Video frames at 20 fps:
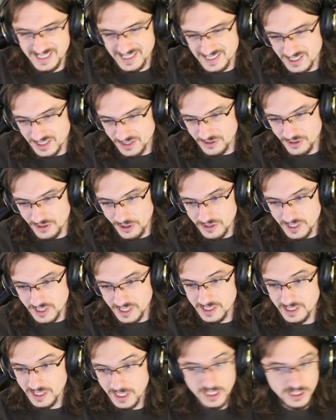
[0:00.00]
So,
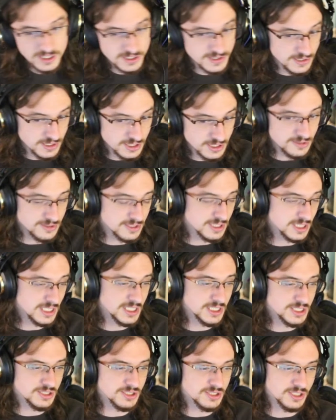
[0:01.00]
okay, so this was an
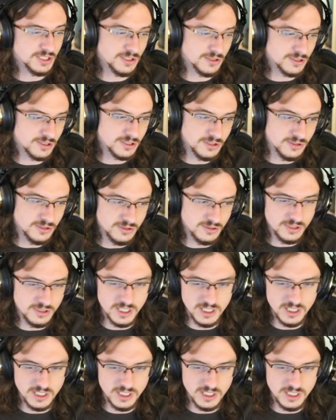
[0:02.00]
interesting article.